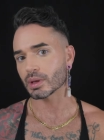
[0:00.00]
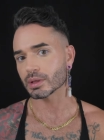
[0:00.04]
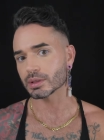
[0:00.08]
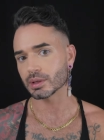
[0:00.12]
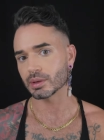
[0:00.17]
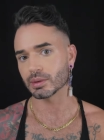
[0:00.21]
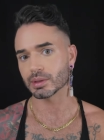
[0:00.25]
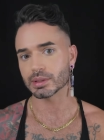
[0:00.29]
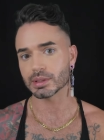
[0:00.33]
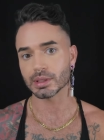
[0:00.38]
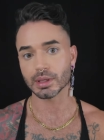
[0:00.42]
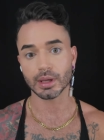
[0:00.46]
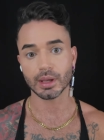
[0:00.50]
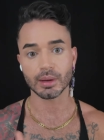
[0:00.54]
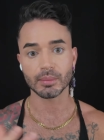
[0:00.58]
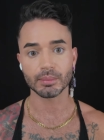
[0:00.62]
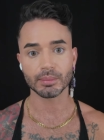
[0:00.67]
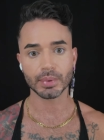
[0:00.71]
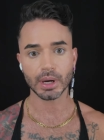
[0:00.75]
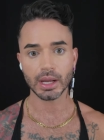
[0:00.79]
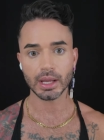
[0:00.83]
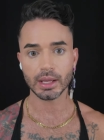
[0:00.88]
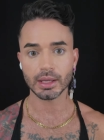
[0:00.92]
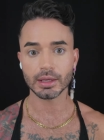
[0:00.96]
So it's looking
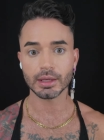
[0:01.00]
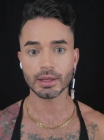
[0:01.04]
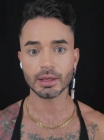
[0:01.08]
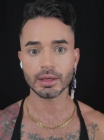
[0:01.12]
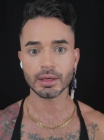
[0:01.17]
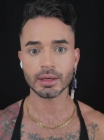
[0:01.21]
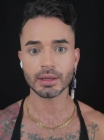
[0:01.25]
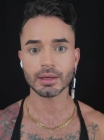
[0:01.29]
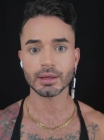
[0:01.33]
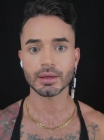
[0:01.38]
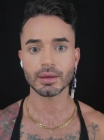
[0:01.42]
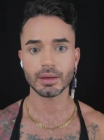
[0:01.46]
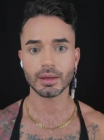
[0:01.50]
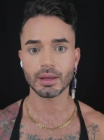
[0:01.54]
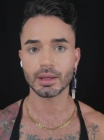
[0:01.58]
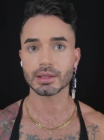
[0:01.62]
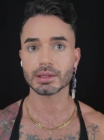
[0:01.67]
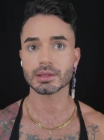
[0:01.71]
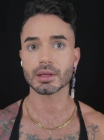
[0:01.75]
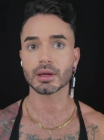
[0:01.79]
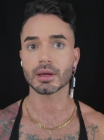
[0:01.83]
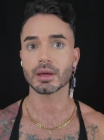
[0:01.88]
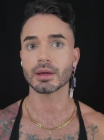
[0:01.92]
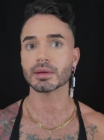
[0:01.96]
brightened,
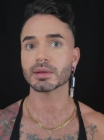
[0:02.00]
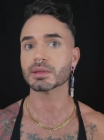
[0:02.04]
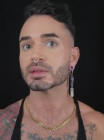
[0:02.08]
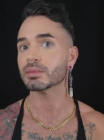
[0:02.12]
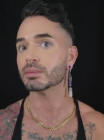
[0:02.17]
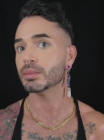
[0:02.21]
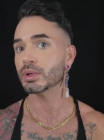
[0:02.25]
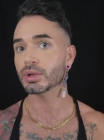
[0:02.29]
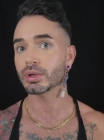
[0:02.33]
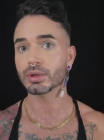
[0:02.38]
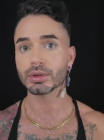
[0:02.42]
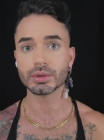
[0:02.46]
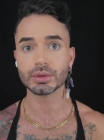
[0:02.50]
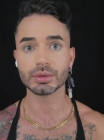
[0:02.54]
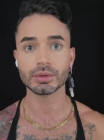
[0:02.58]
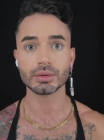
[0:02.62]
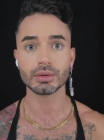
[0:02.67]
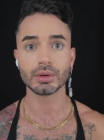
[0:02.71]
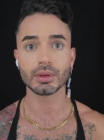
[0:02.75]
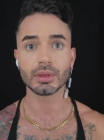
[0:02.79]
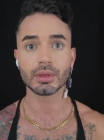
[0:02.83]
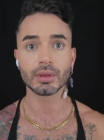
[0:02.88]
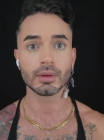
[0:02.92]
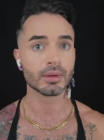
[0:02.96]
it's looking
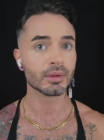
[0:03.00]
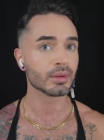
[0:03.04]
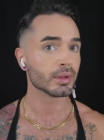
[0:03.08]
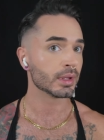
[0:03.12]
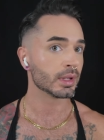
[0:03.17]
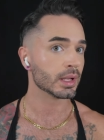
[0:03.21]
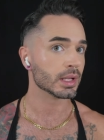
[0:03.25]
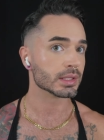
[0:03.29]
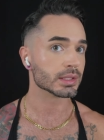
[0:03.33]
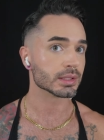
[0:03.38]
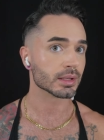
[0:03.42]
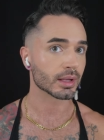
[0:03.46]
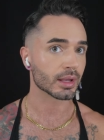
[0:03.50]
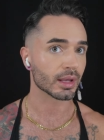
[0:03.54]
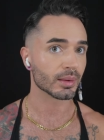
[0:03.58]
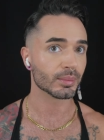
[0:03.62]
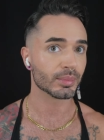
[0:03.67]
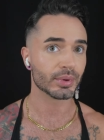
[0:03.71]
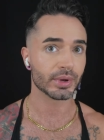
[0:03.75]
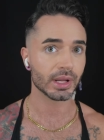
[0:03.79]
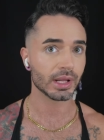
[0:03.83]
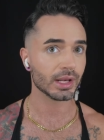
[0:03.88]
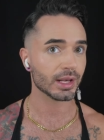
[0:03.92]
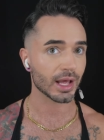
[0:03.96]
smooth, it's looking
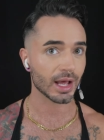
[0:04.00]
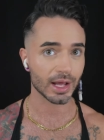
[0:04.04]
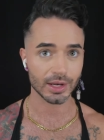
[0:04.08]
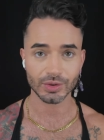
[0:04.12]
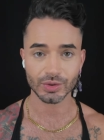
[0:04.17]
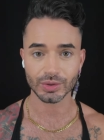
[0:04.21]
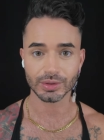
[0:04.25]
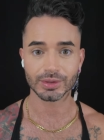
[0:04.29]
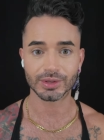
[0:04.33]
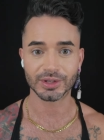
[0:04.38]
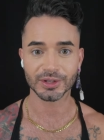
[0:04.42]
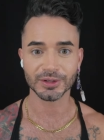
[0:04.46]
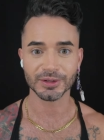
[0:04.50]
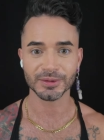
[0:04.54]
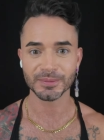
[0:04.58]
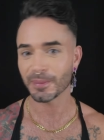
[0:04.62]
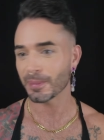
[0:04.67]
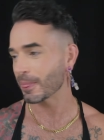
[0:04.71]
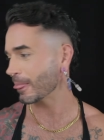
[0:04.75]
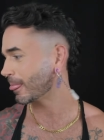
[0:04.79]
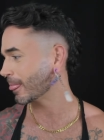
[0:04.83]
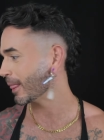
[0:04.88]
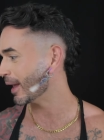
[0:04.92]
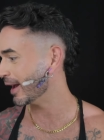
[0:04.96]
pretty natural.
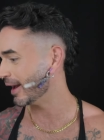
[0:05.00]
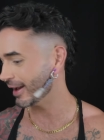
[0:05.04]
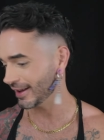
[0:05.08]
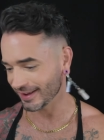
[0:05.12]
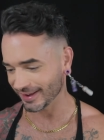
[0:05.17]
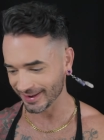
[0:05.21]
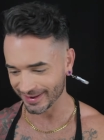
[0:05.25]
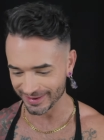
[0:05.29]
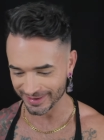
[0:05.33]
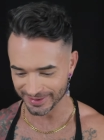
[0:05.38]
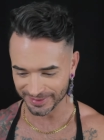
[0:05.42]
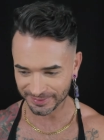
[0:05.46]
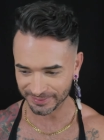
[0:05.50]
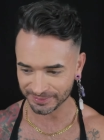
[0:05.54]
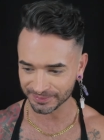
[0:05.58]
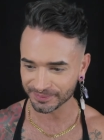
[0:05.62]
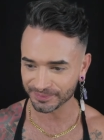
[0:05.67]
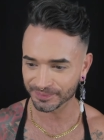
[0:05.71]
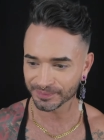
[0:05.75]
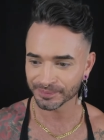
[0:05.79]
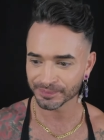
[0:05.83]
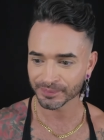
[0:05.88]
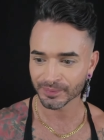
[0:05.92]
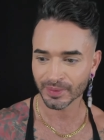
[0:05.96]

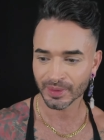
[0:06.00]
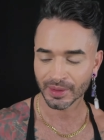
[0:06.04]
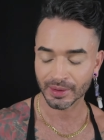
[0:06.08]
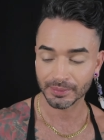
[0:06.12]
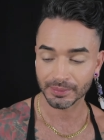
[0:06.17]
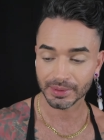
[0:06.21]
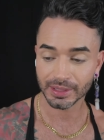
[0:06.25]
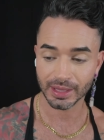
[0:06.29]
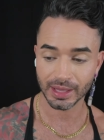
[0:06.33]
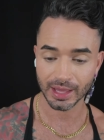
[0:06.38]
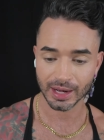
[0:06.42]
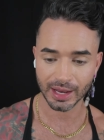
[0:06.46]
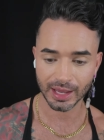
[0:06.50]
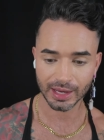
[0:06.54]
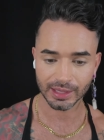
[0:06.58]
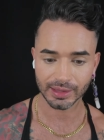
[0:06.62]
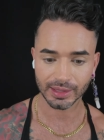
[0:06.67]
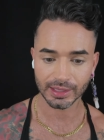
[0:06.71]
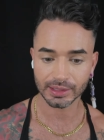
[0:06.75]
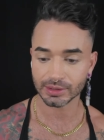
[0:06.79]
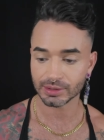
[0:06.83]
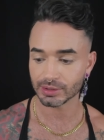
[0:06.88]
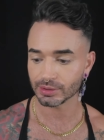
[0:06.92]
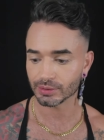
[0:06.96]
But then I
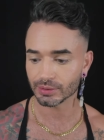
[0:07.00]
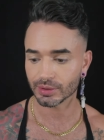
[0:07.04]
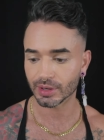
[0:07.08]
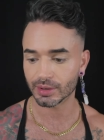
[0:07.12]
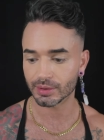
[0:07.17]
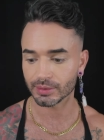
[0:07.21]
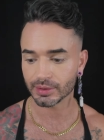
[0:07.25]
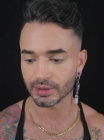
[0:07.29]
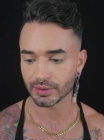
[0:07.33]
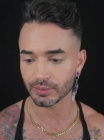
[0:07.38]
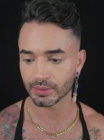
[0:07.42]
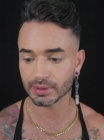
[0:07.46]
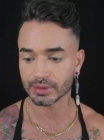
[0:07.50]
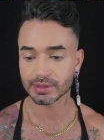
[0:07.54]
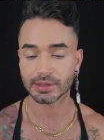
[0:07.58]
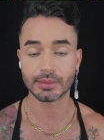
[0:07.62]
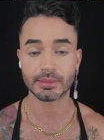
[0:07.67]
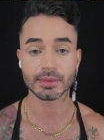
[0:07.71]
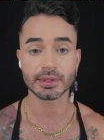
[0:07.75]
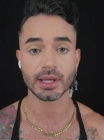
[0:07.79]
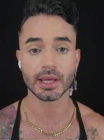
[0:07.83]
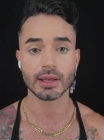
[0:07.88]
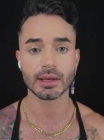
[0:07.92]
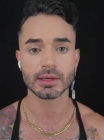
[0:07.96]
like to go in with
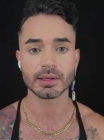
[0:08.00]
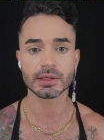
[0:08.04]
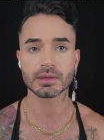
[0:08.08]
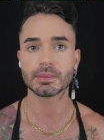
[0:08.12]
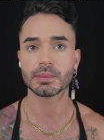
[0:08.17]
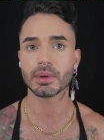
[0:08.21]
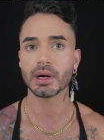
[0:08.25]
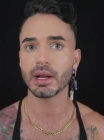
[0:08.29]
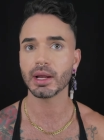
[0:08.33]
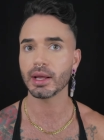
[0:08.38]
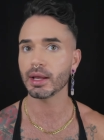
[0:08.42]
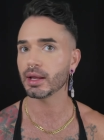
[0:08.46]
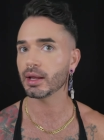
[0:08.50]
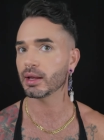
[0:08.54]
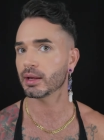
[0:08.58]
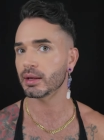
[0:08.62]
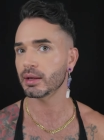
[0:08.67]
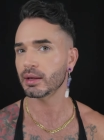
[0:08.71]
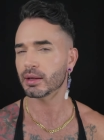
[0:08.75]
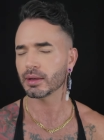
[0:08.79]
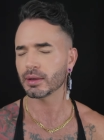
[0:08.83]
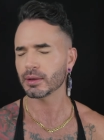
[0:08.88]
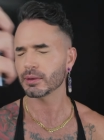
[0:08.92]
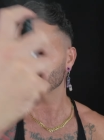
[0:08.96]
some setting
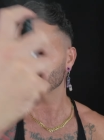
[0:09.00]
spray